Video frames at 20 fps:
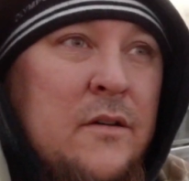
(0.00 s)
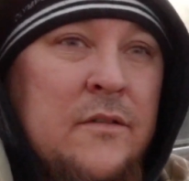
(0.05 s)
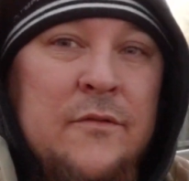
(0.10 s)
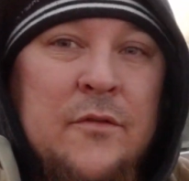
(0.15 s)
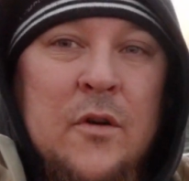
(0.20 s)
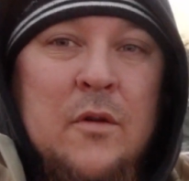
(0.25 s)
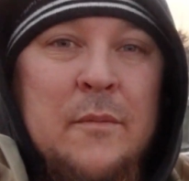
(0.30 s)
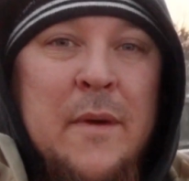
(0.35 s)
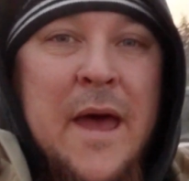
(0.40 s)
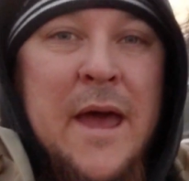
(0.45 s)

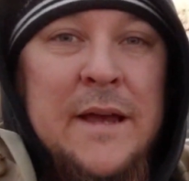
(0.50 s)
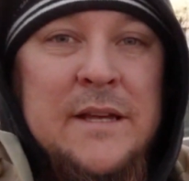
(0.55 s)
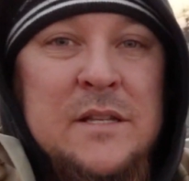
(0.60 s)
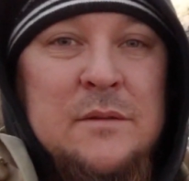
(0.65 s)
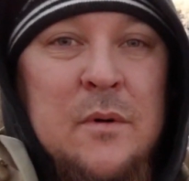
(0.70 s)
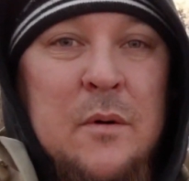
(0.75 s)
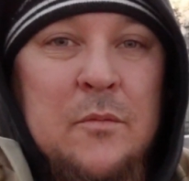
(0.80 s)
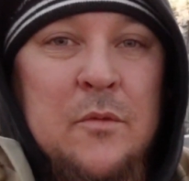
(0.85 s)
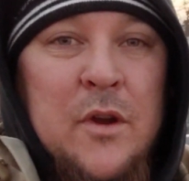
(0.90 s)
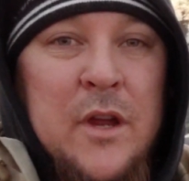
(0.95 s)
for
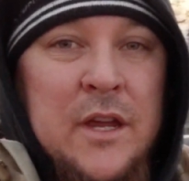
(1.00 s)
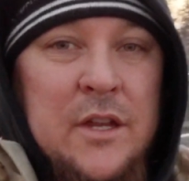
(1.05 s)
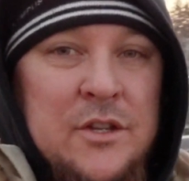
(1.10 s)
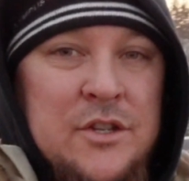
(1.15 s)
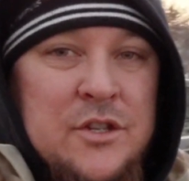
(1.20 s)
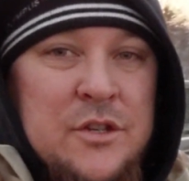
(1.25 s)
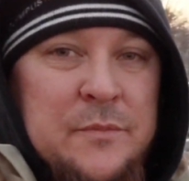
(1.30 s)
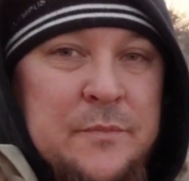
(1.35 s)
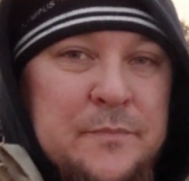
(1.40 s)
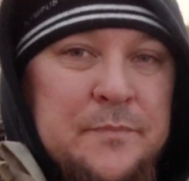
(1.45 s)
maximum
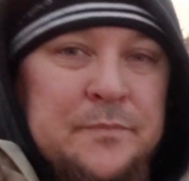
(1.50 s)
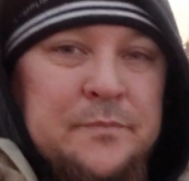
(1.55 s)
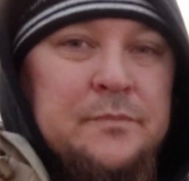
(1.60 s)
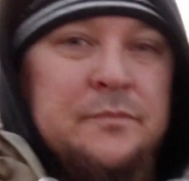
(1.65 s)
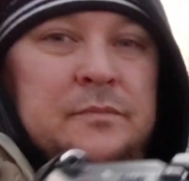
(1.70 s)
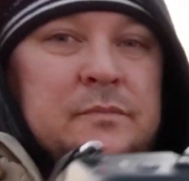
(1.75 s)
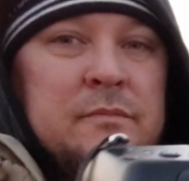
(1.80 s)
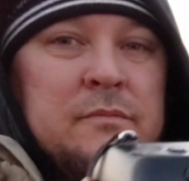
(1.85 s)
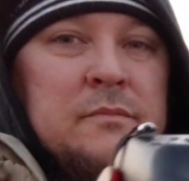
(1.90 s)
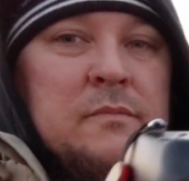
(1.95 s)
reach.
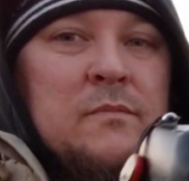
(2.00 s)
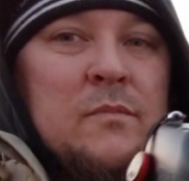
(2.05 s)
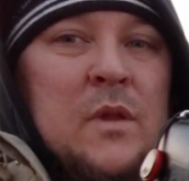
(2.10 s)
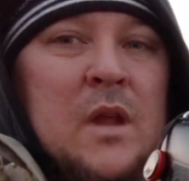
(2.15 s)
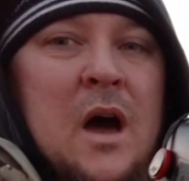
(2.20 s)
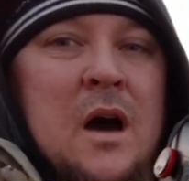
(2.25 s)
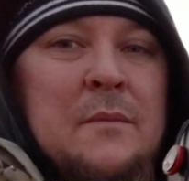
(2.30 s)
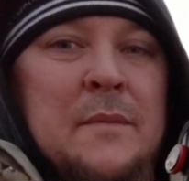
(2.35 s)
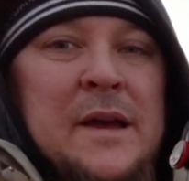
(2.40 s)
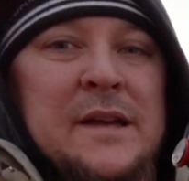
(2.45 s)

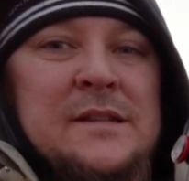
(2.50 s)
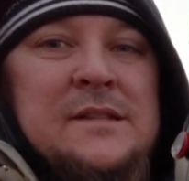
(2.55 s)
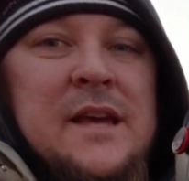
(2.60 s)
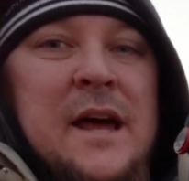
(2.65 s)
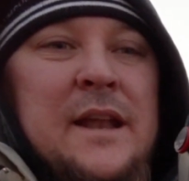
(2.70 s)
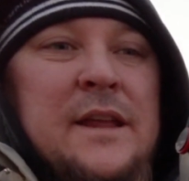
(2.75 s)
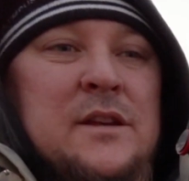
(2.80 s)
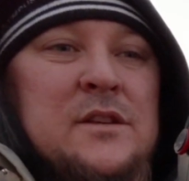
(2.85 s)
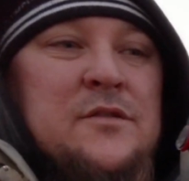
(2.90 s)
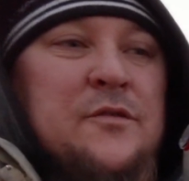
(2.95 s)
My
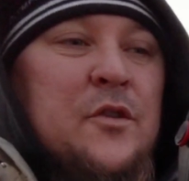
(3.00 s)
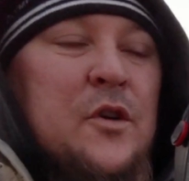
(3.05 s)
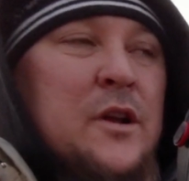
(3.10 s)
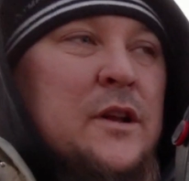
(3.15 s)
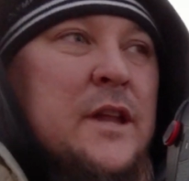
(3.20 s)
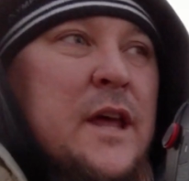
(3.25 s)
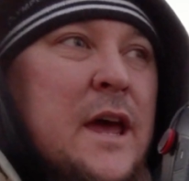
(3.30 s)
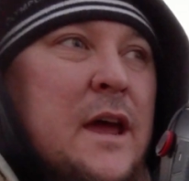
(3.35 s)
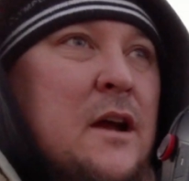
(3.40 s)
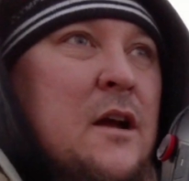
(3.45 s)
settings for
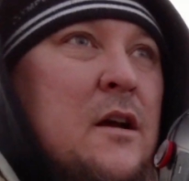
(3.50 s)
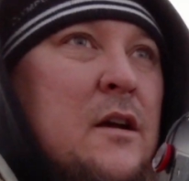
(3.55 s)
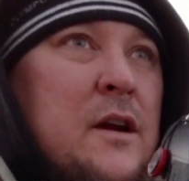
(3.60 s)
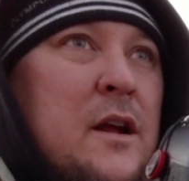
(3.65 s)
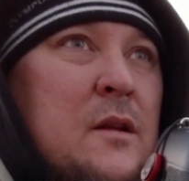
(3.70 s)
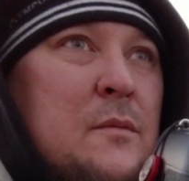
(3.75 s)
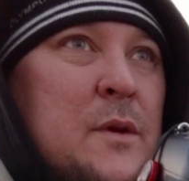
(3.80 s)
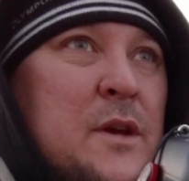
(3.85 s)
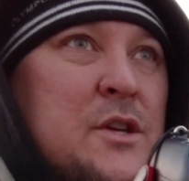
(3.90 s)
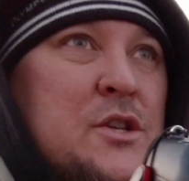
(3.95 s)
today
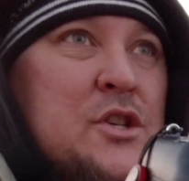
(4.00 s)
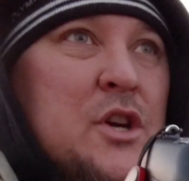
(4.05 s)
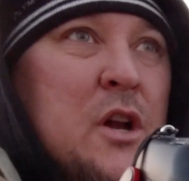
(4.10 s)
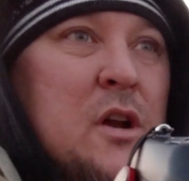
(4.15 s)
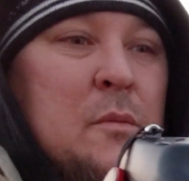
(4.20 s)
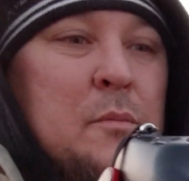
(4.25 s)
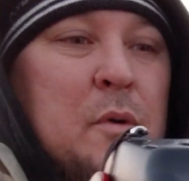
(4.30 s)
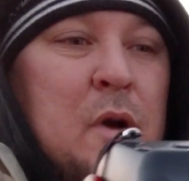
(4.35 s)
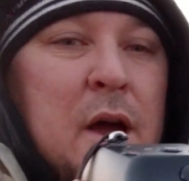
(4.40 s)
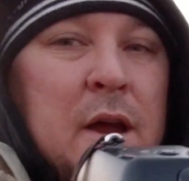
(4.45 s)
are going to be
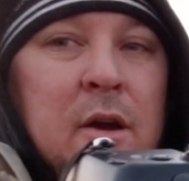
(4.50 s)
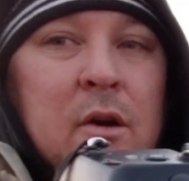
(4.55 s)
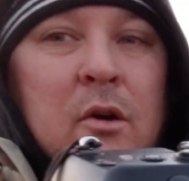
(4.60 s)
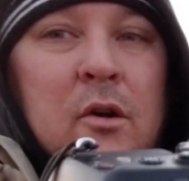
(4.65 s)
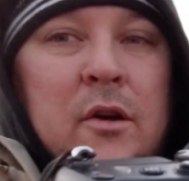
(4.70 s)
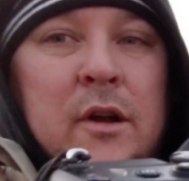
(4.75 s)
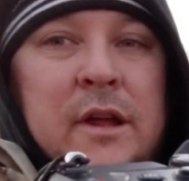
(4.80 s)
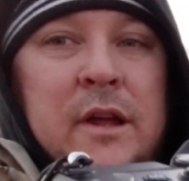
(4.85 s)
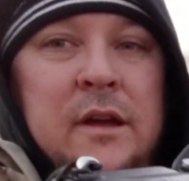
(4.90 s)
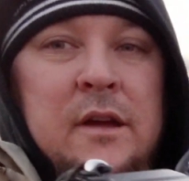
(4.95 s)
shutter
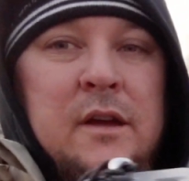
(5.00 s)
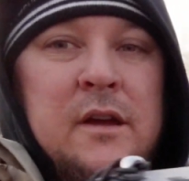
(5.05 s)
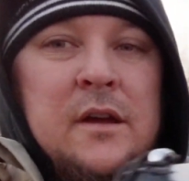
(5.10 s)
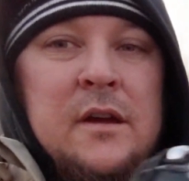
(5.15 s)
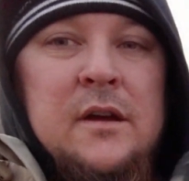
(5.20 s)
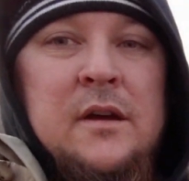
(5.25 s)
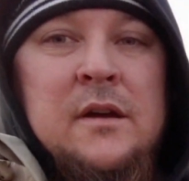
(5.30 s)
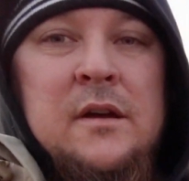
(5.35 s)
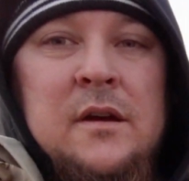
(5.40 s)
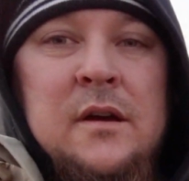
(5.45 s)
priority,
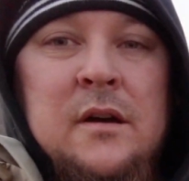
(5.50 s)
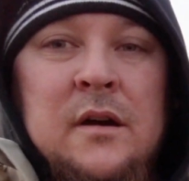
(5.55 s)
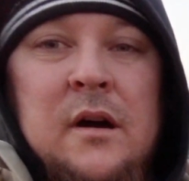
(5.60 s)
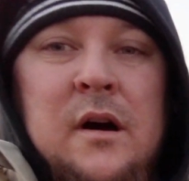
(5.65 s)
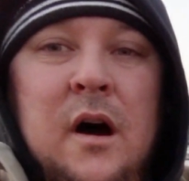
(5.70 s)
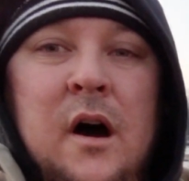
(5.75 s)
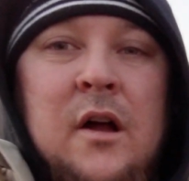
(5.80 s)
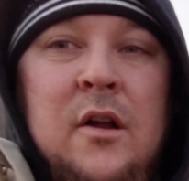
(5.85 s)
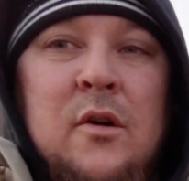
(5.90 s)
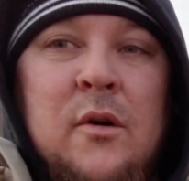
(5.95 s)

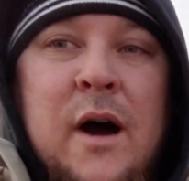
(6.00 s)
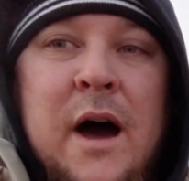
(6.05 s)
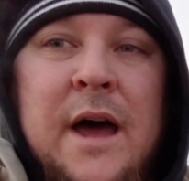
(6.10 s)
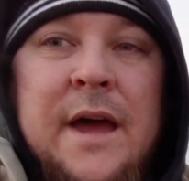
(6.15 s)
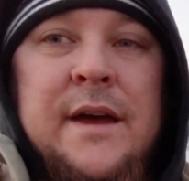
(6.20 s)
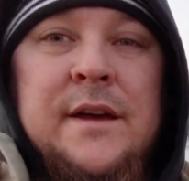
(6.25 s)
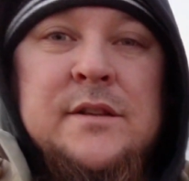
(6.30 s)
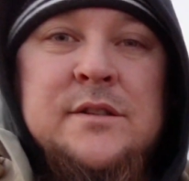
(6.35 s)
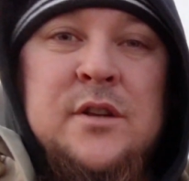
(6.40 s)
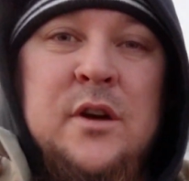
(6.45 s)
auto
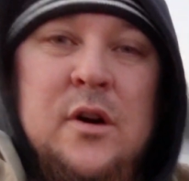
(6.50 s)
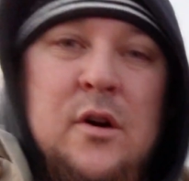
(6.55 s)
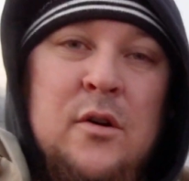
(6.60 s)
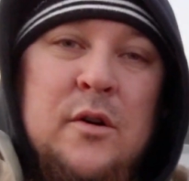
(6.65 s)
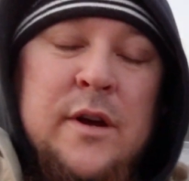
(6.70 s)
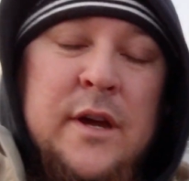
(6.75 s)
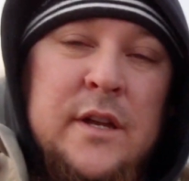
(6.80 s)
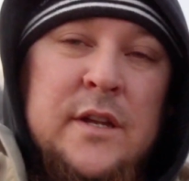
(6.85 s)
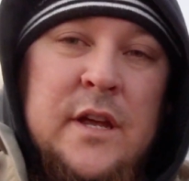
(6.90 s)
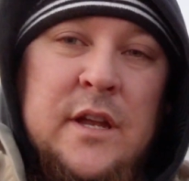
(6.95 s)

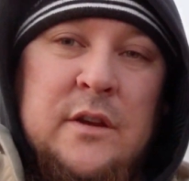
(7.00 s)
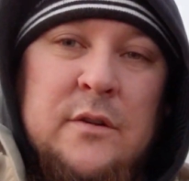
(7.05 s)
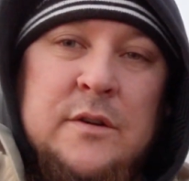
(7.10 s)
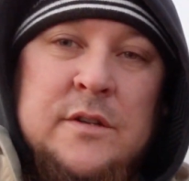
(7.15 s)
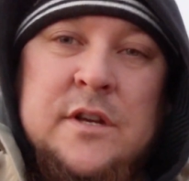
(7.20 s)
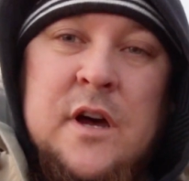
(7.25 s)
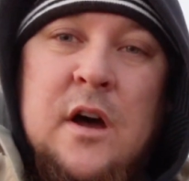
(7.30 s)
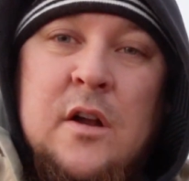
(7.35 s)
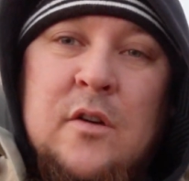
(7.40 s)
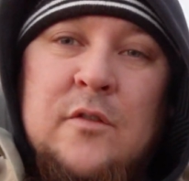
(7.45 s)
ISO,
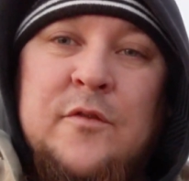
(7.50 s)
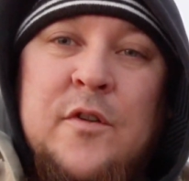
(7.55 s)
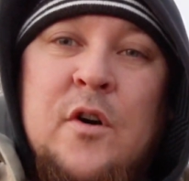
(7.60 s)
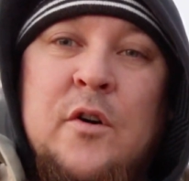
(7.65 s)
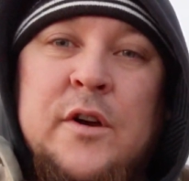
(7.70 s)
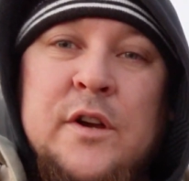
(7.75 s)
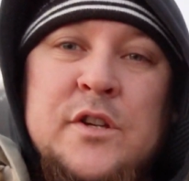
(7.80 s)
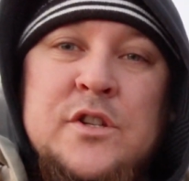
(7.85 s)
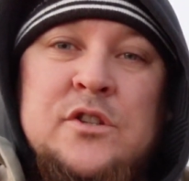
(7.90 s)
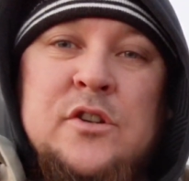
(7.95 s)
continuous
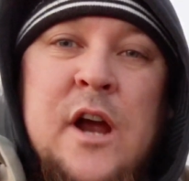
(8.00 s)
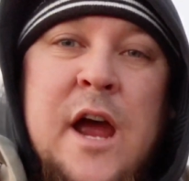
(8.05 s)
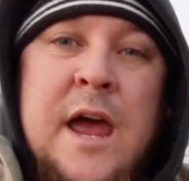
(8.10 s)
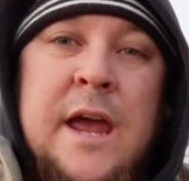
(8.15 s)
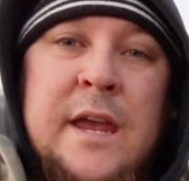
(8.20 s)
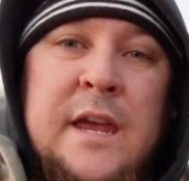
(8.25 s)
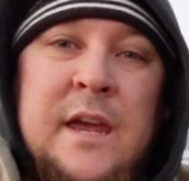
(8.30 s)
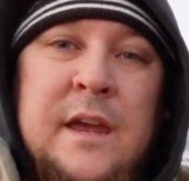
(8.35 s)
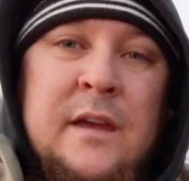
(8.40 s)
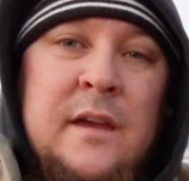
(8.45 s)
autofocus
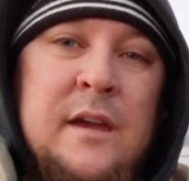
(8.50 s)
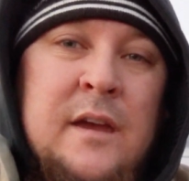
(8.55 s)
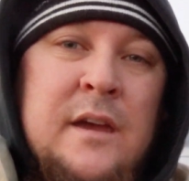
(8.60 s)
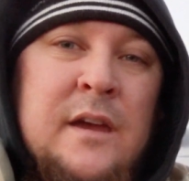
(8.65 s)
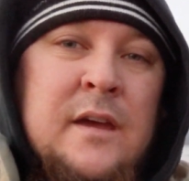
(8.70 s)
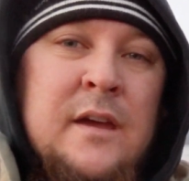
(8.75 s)
tracking,